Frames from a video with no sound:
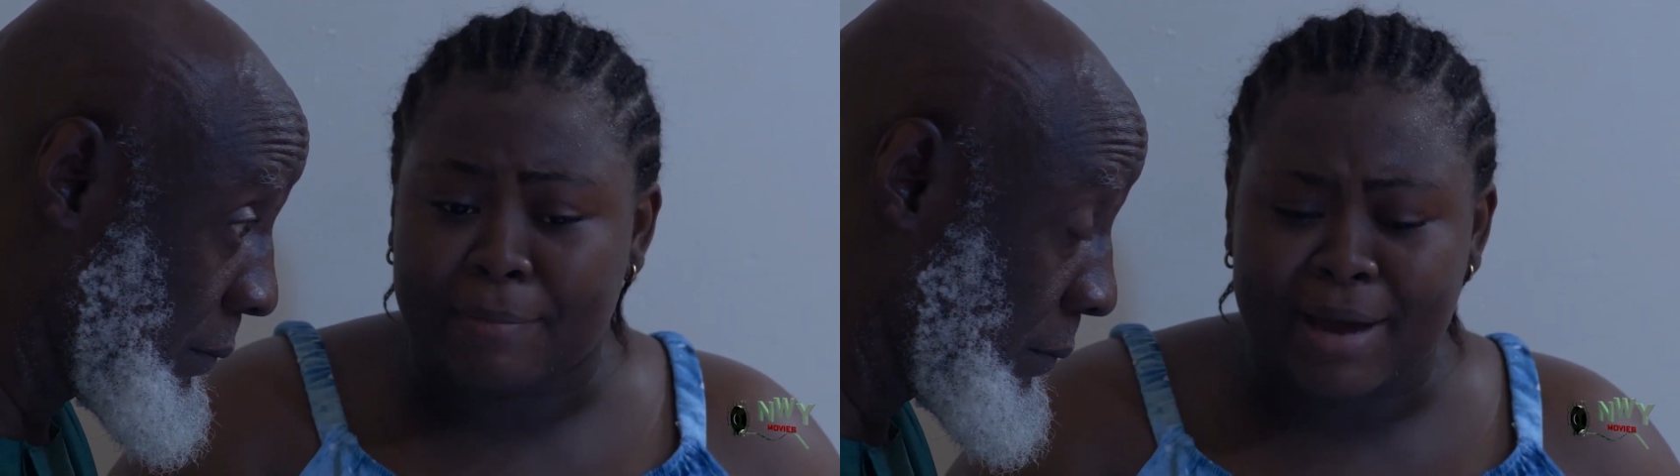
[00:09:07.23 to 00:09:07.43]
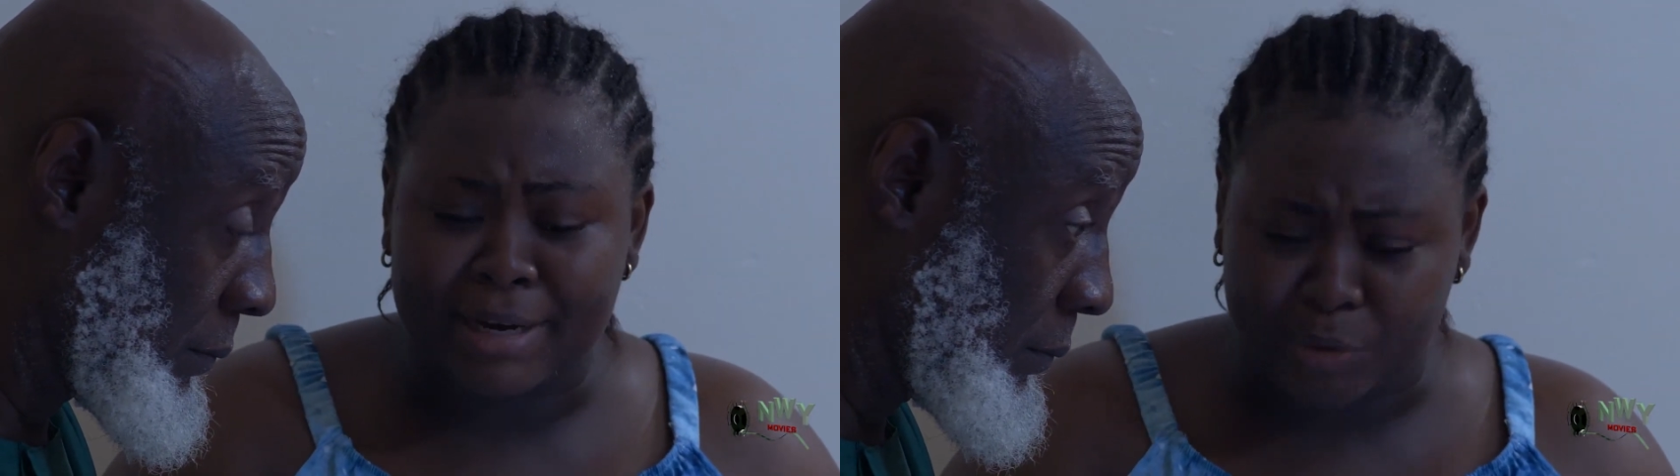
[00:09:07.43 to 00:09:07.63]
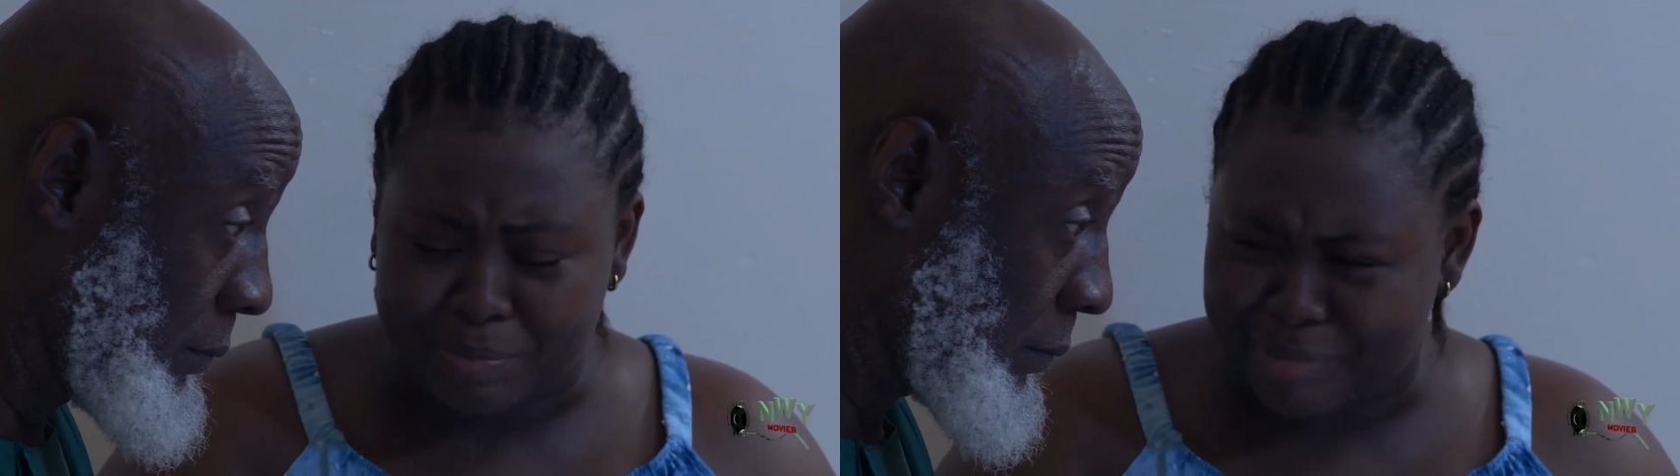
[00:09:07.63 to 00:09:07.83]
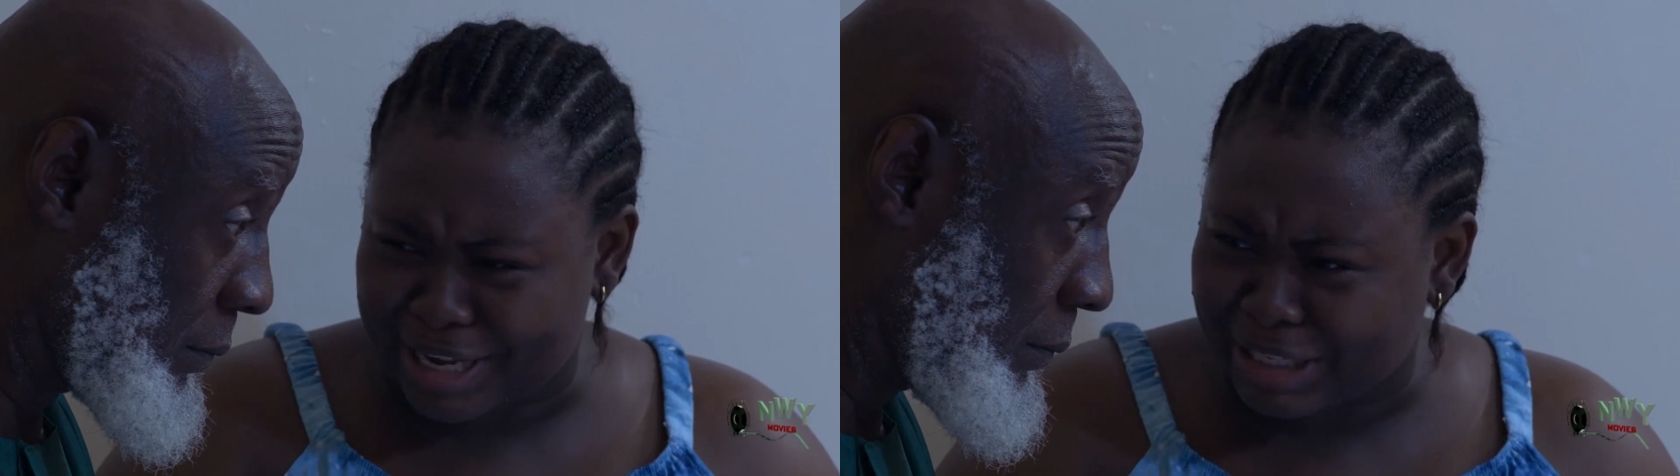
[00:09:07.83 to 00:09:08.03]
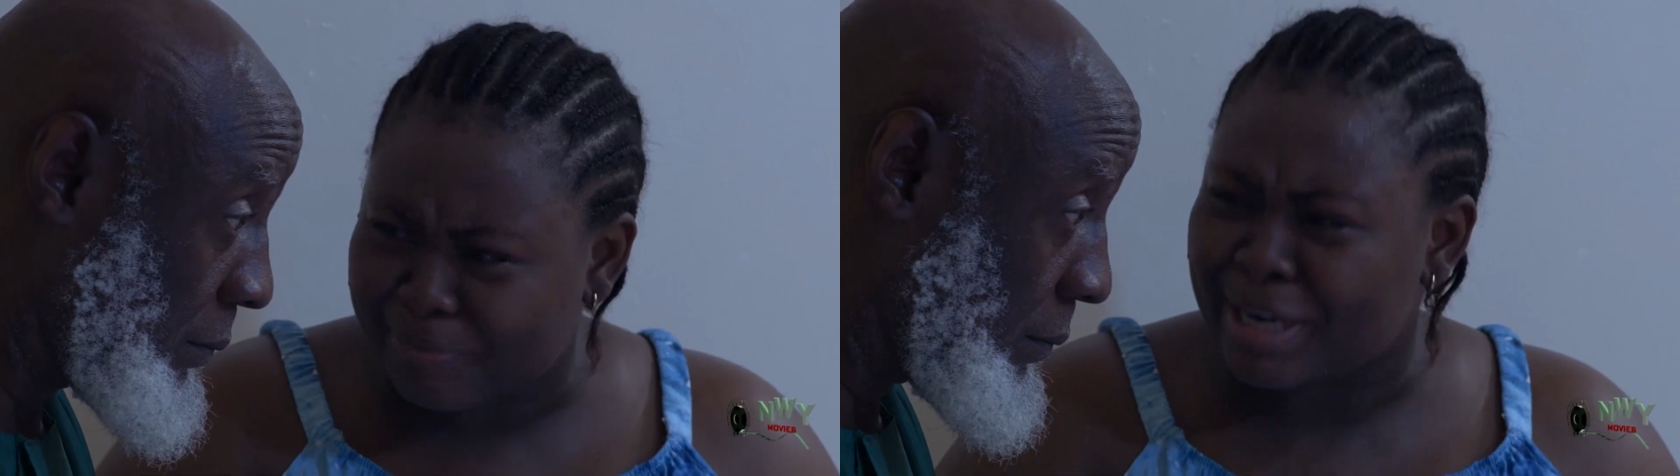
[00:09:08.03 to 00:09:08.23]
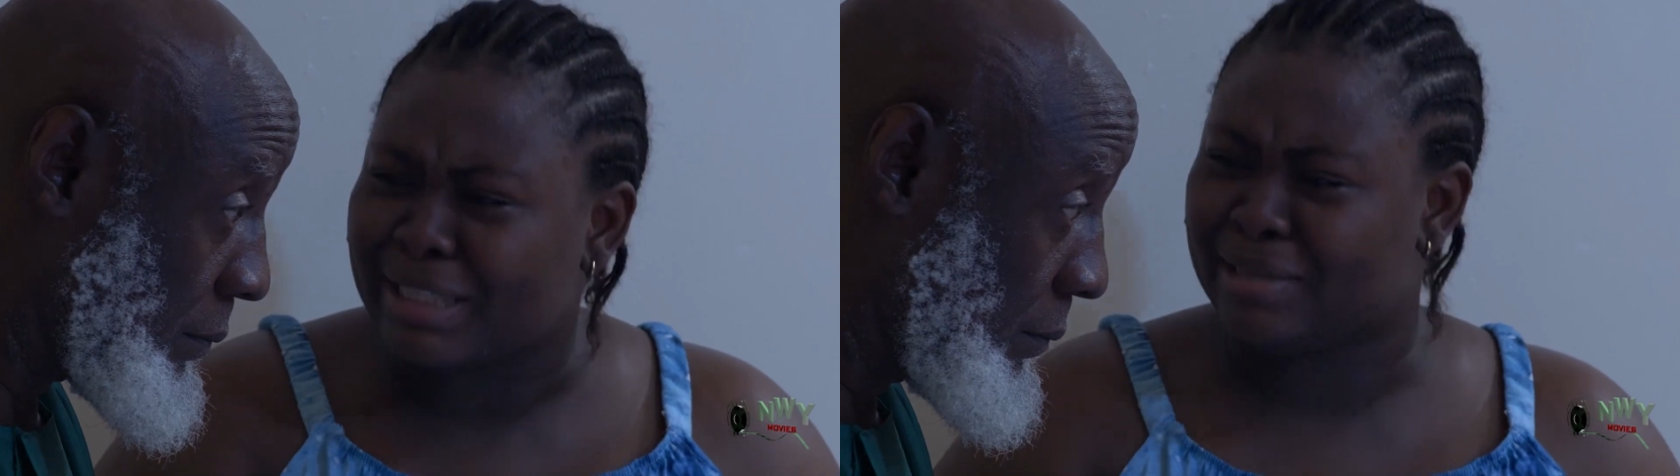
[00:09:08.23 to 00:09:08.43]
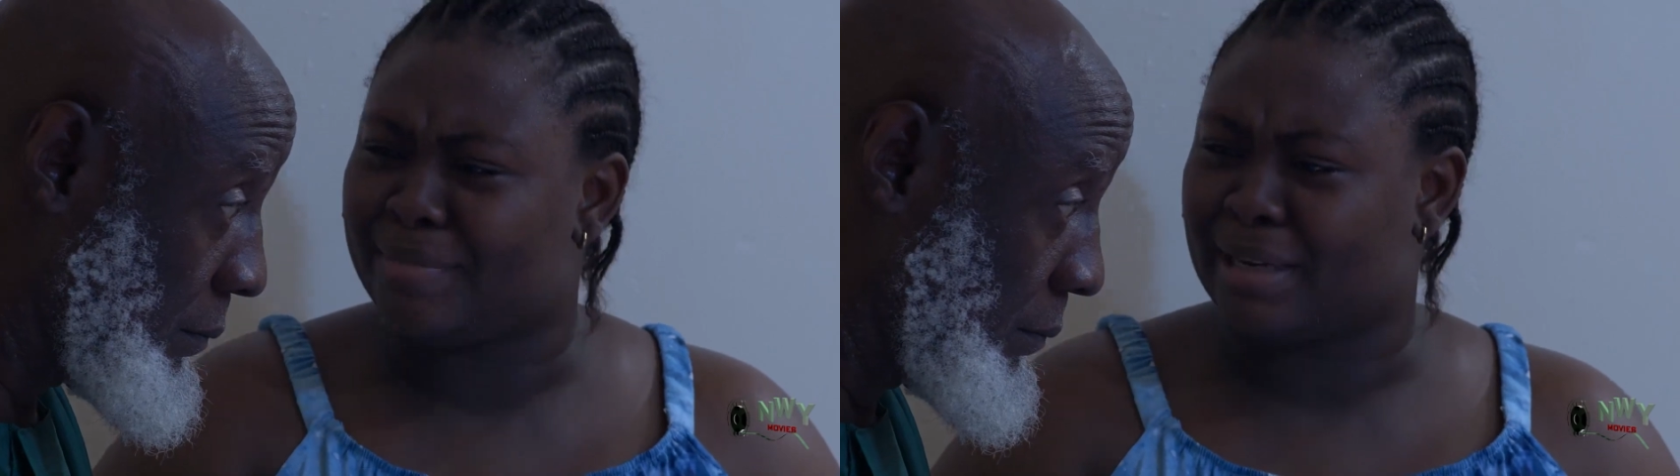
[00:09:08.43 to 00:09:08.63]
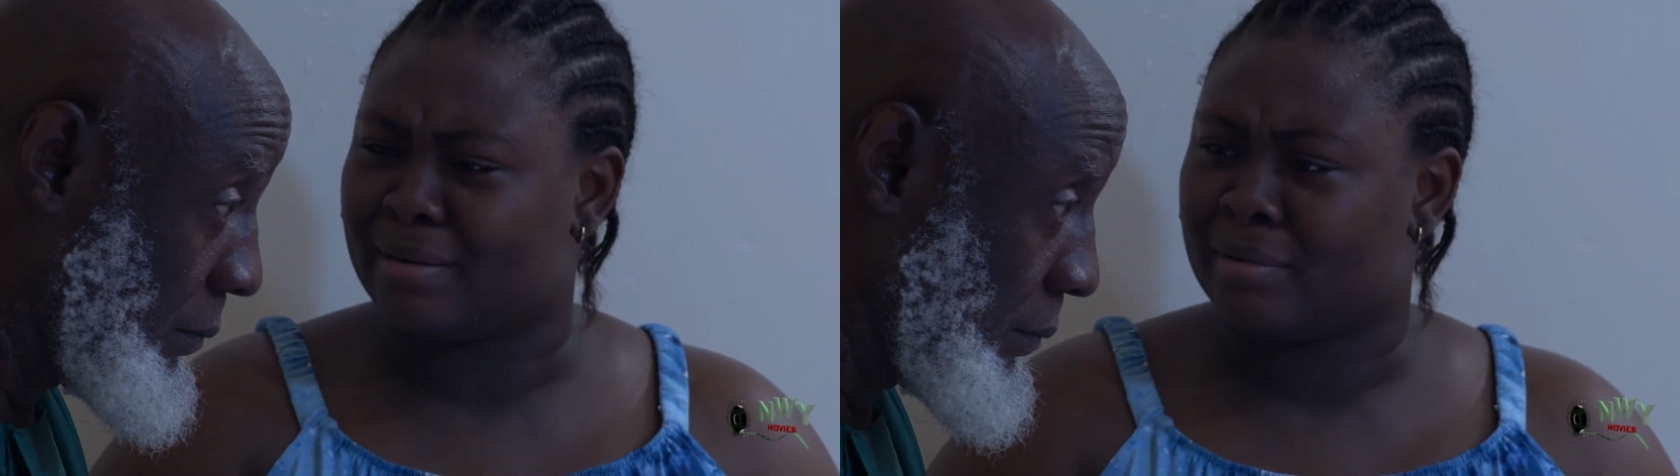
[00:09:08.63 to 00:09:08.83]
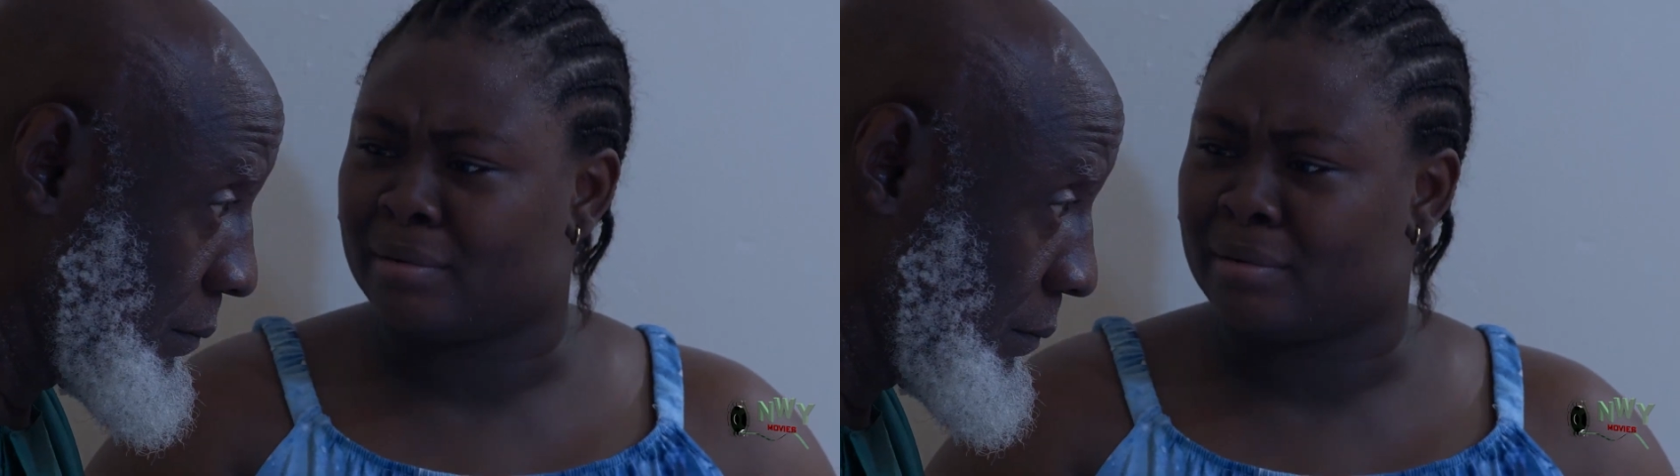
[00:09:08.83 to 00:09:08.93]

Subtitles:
Paris with plenty meat.